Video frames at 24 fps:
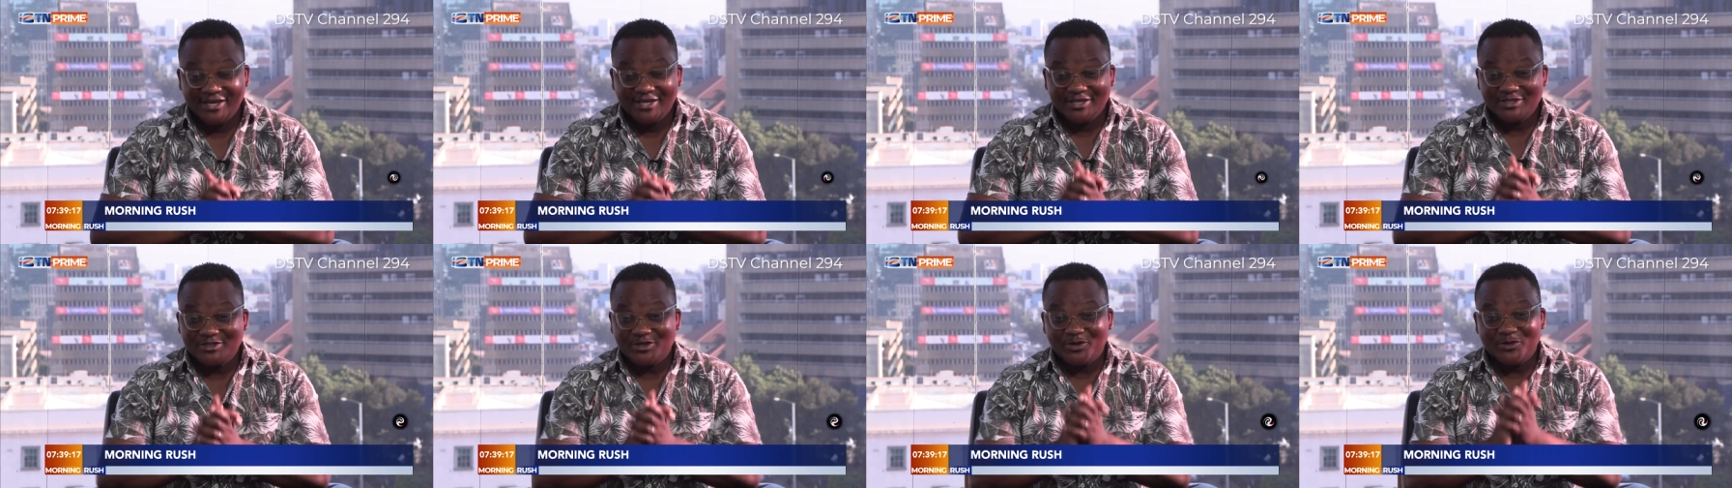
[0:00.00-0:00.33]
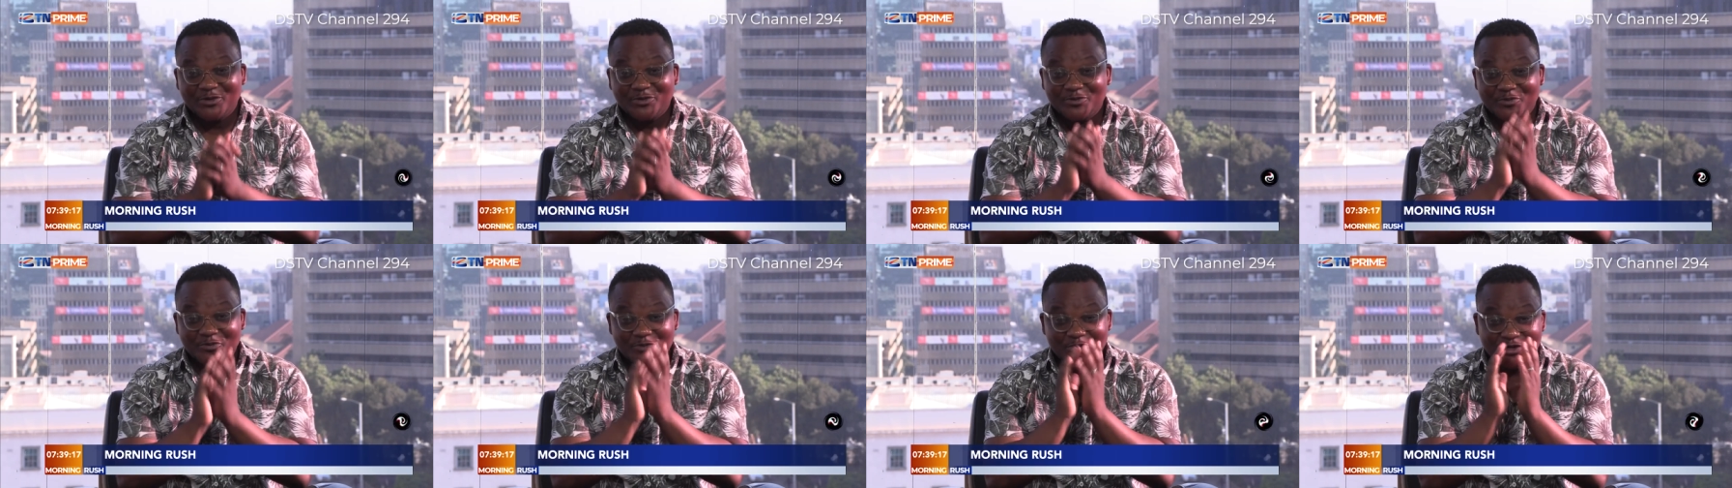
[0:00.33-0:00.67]

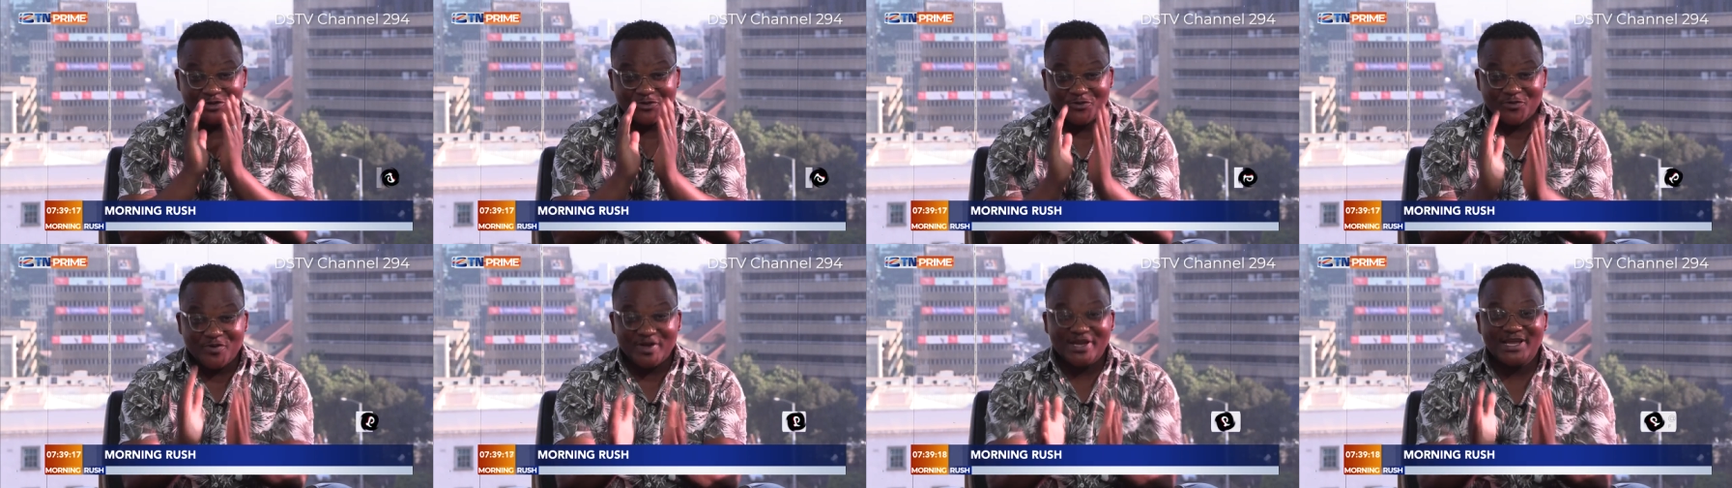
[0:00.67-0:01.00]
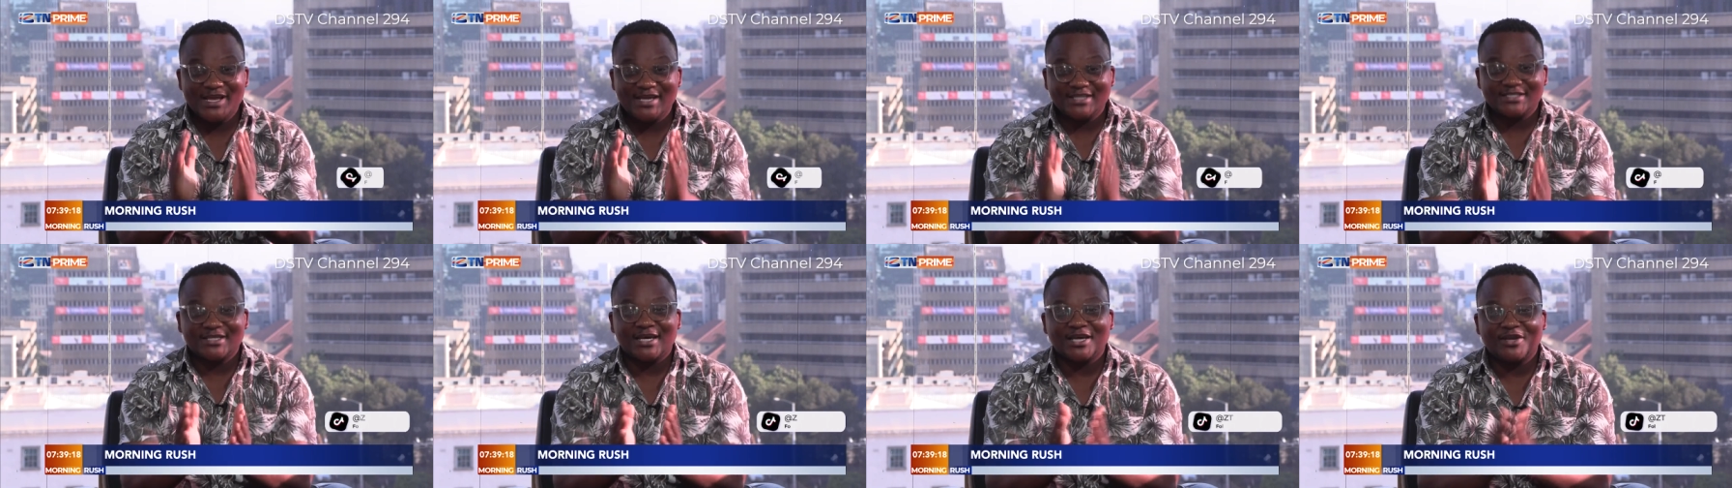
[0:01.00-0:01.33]
so we're really
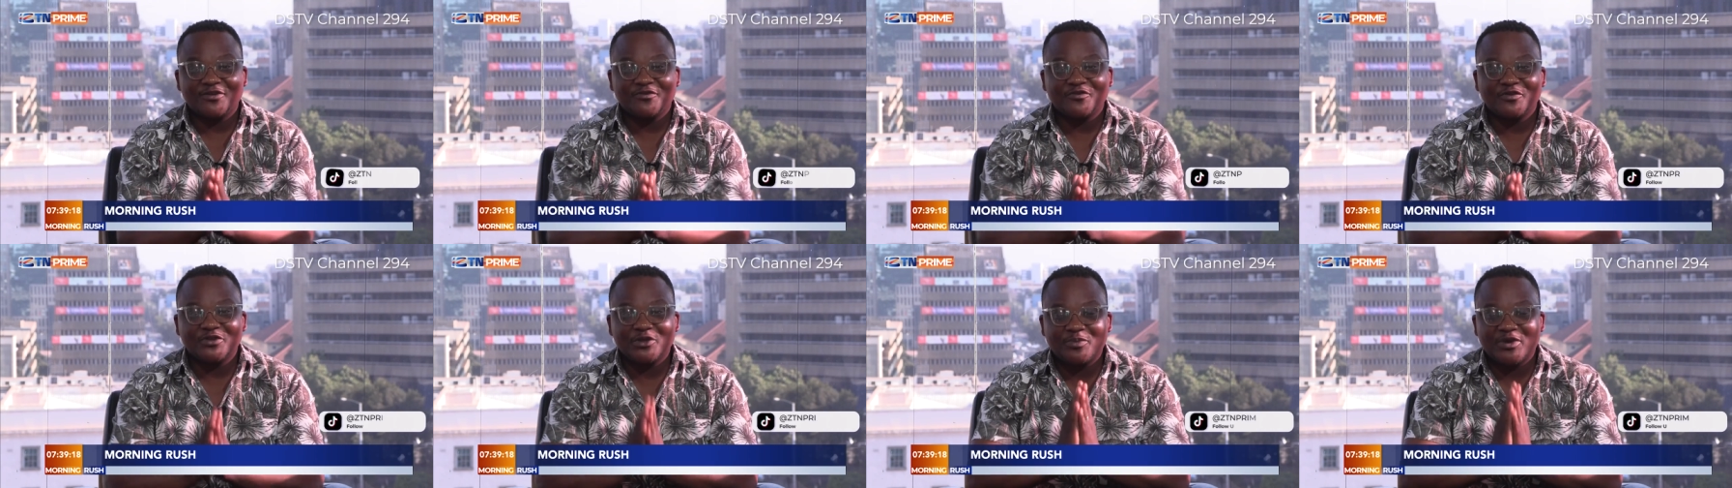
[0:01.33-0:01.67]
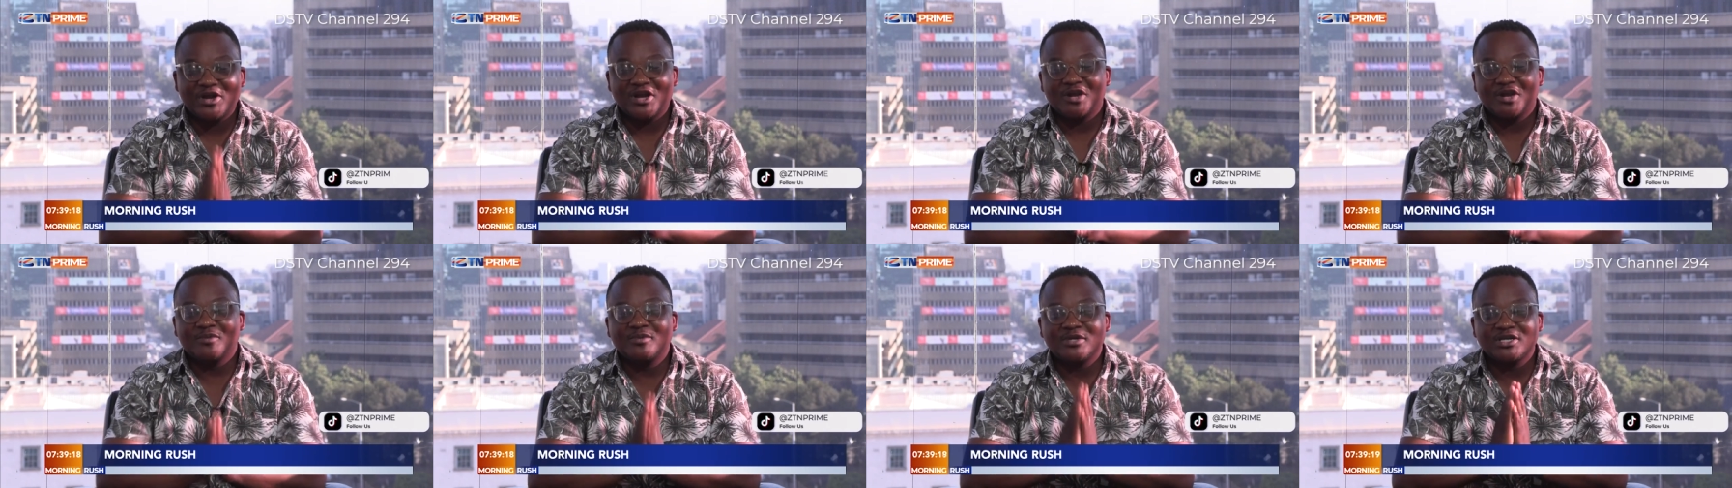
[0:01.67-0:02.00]
excited for the
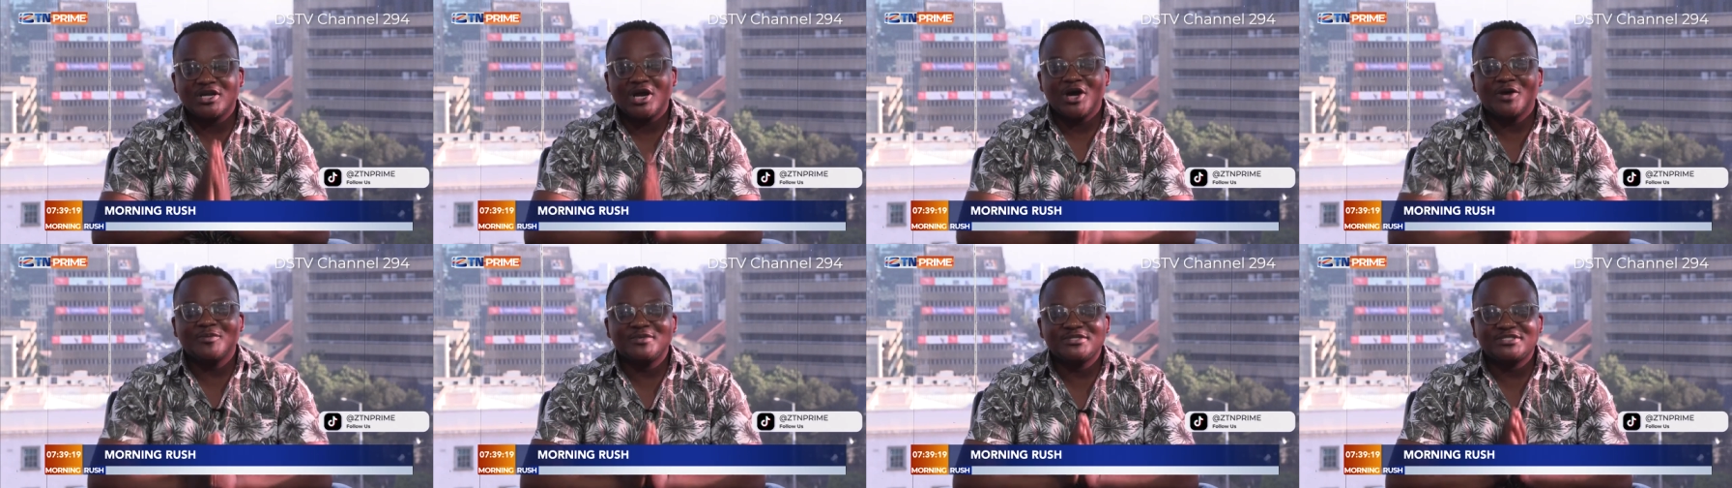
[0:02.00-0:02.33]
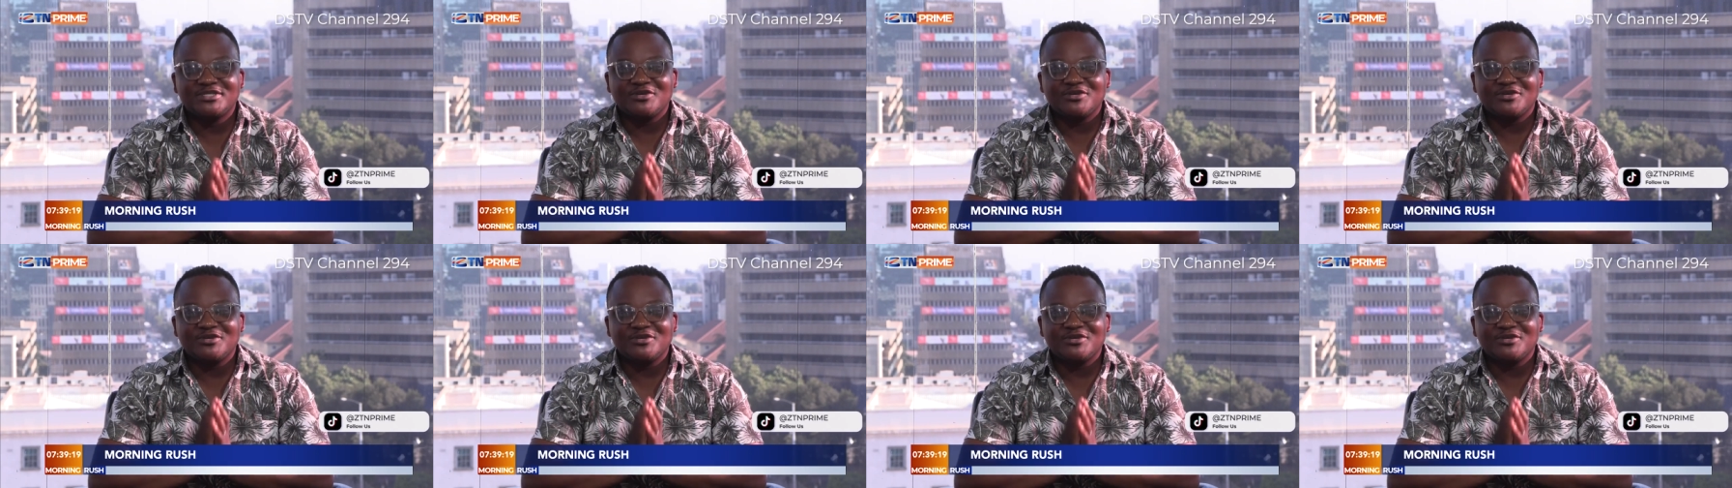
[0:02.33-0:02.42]
Paramount Garments